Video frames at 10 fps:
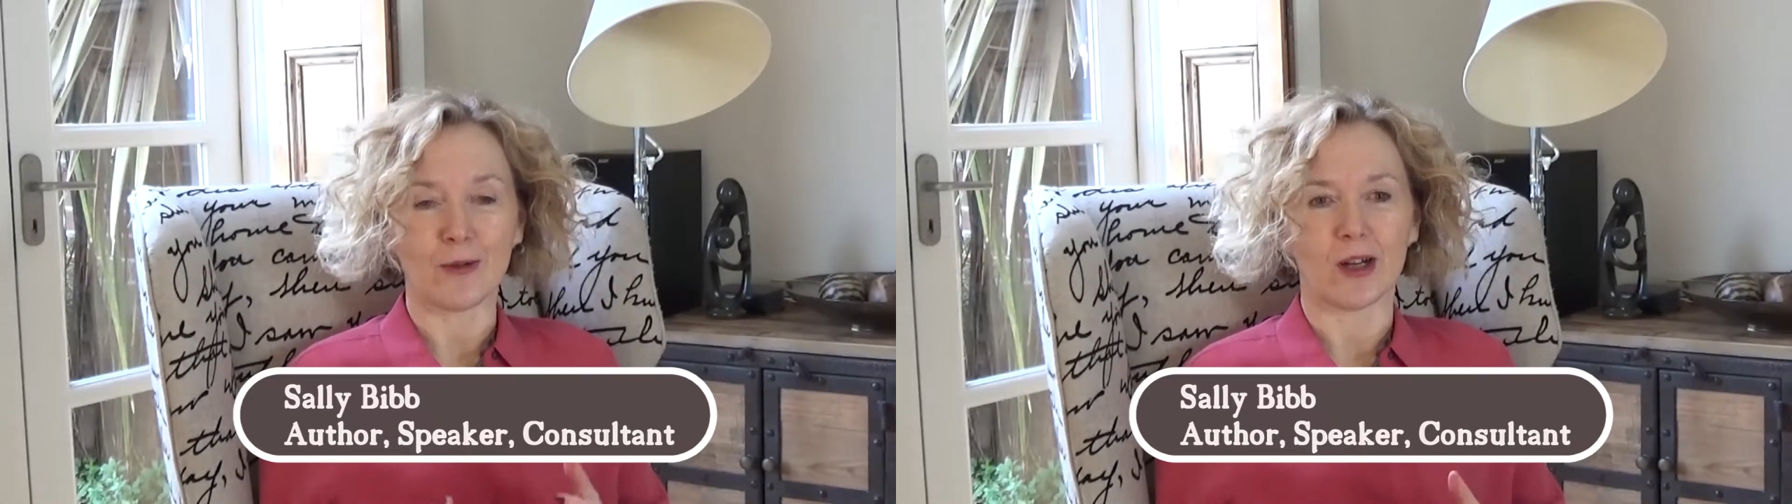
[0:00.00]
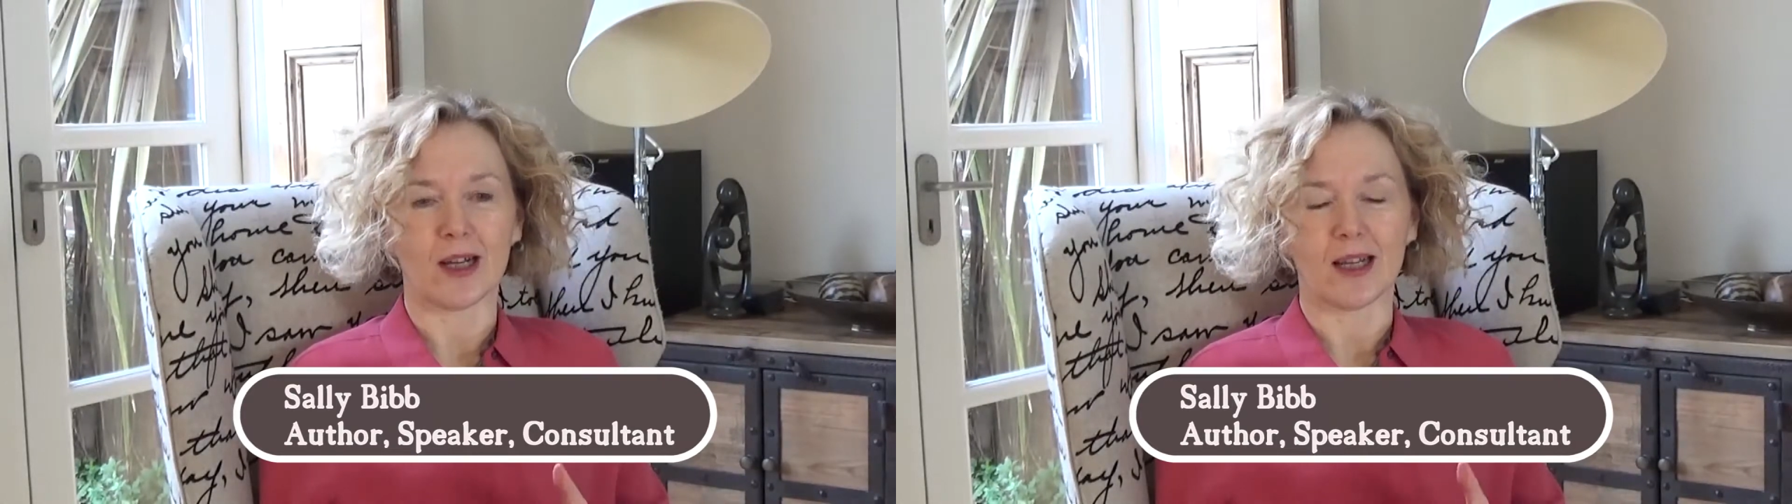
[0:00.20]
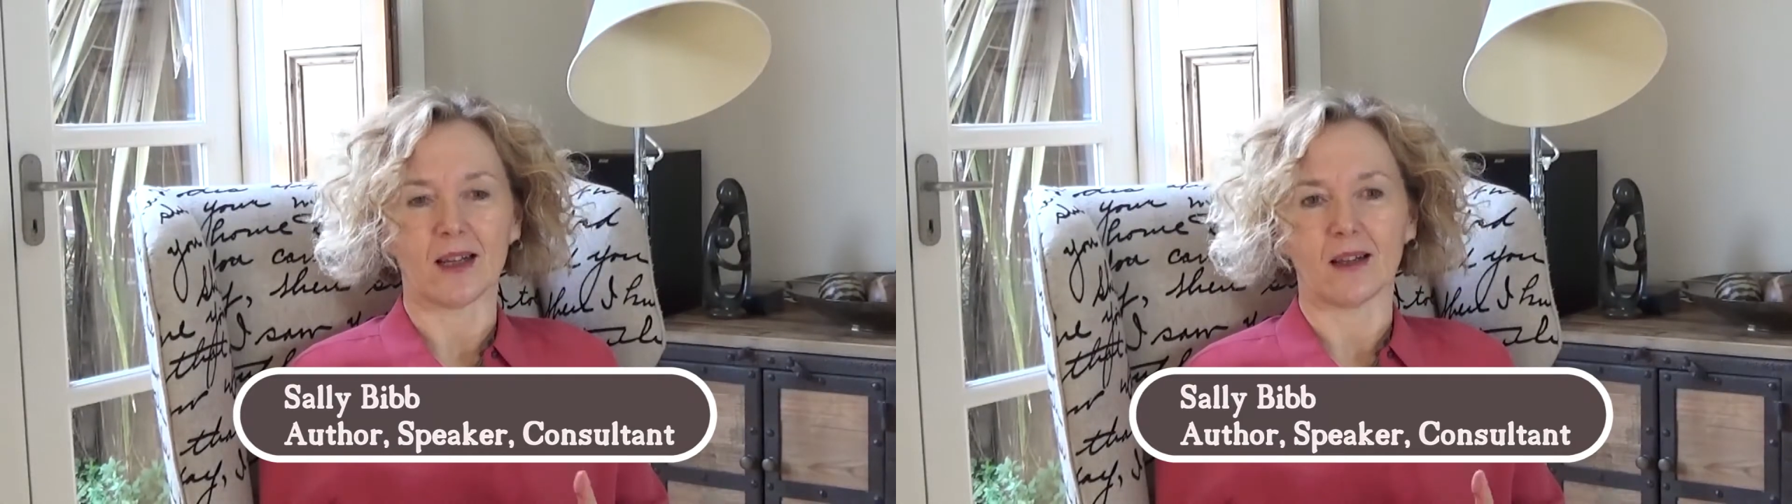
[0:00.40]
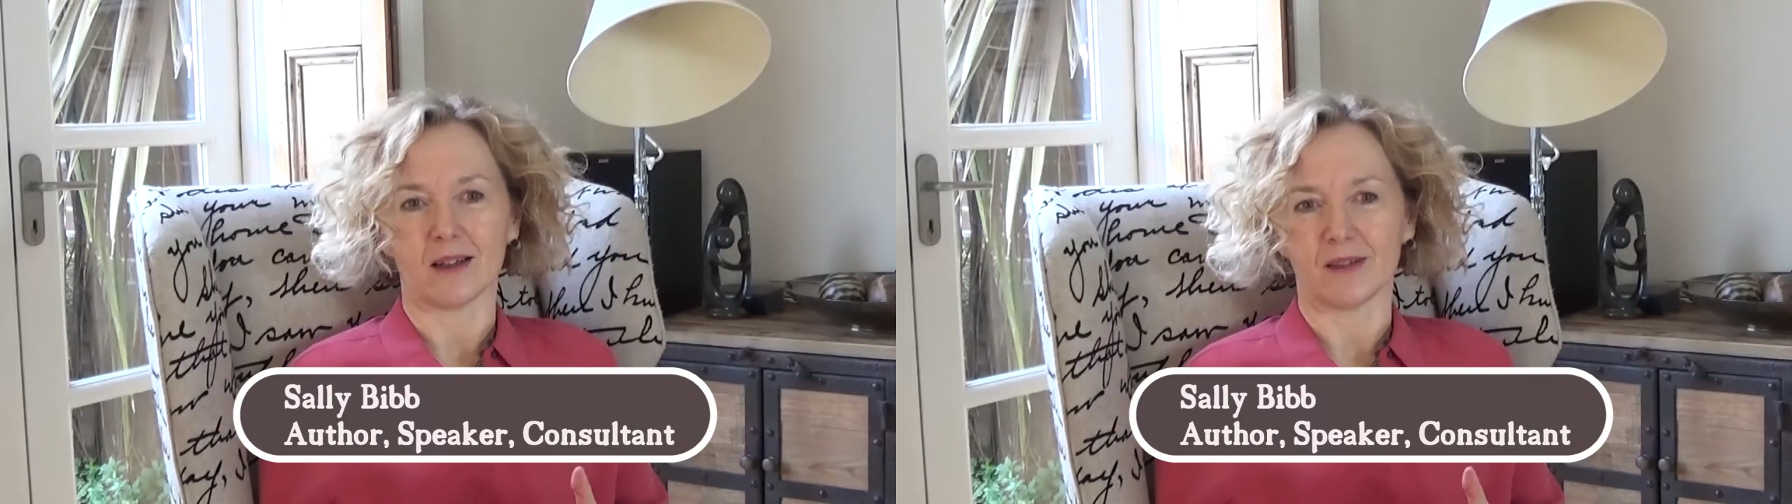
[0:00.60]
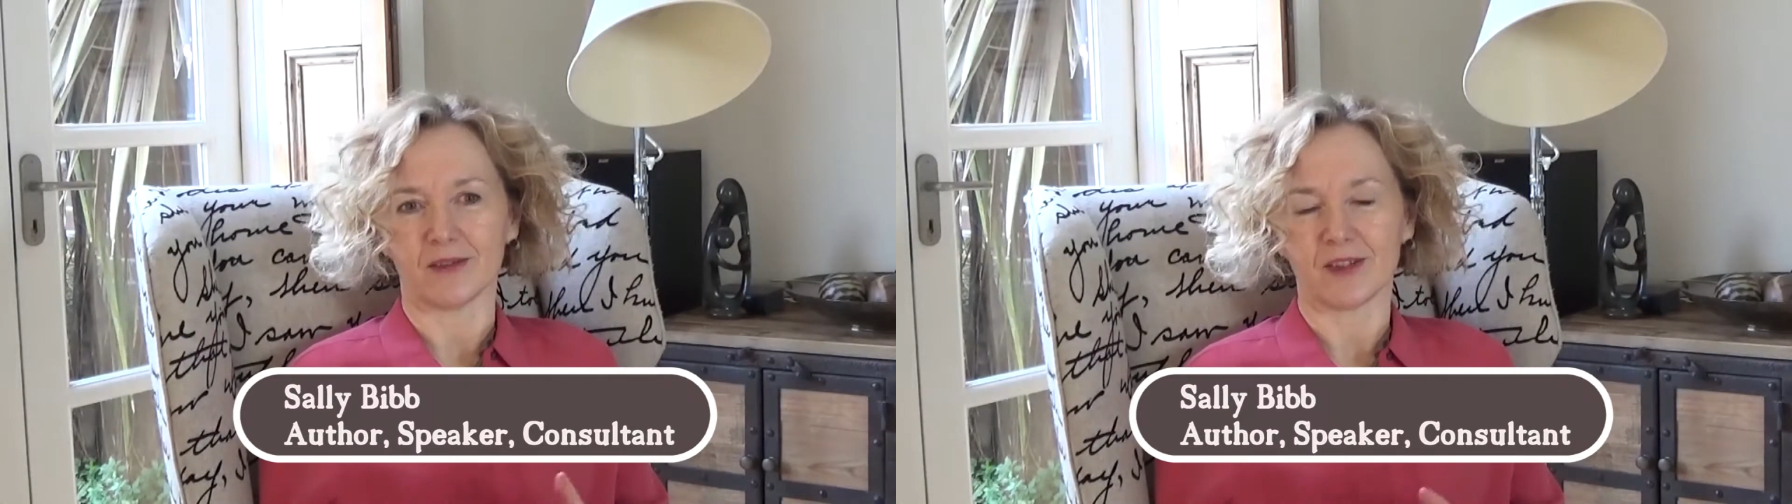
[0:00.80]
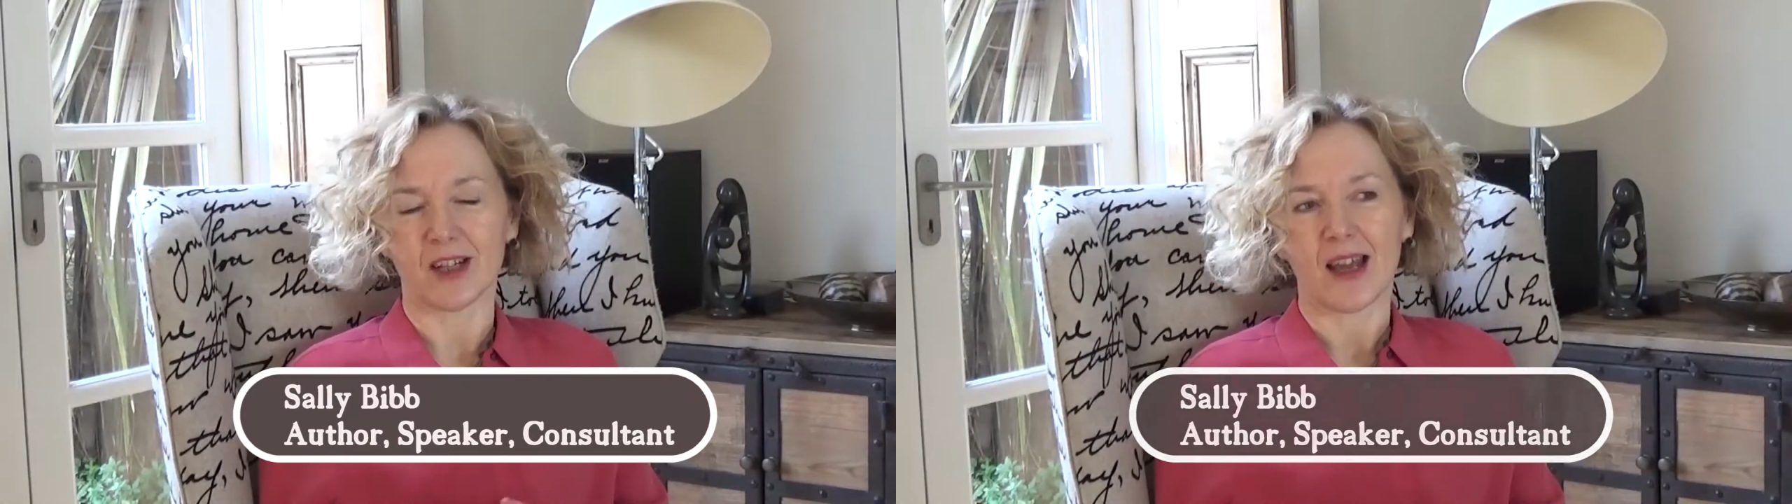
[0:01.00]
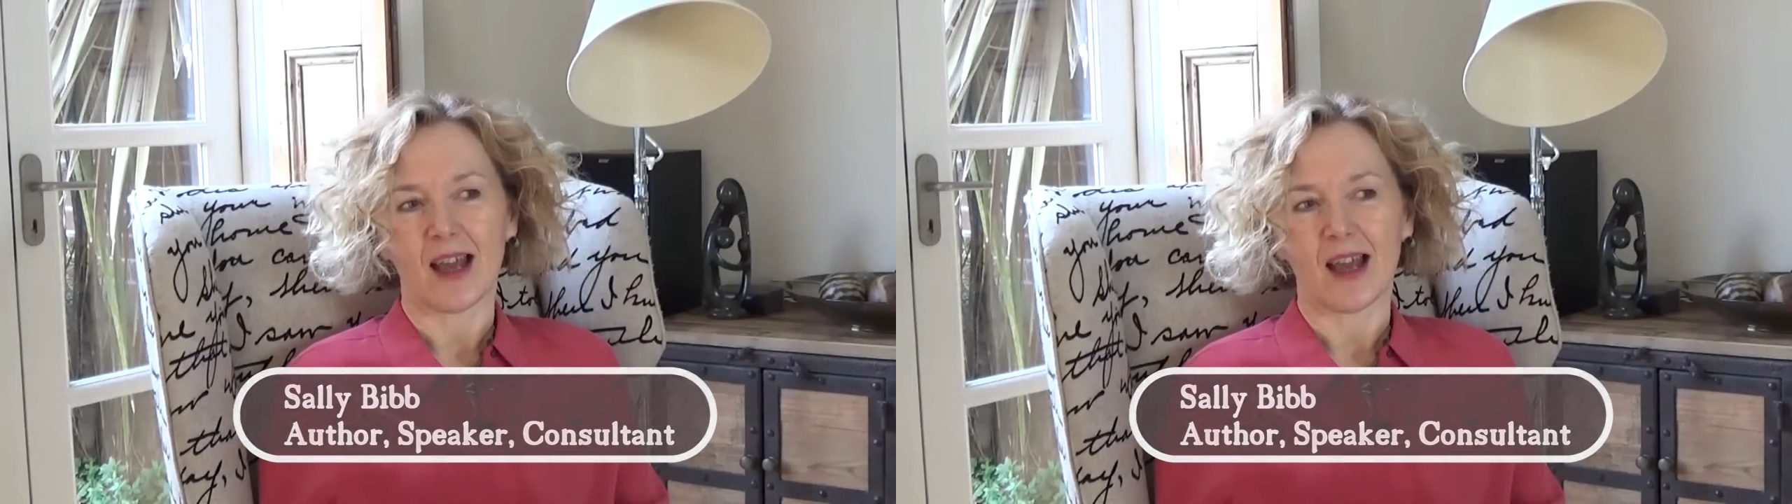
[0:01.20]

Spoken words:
really loved.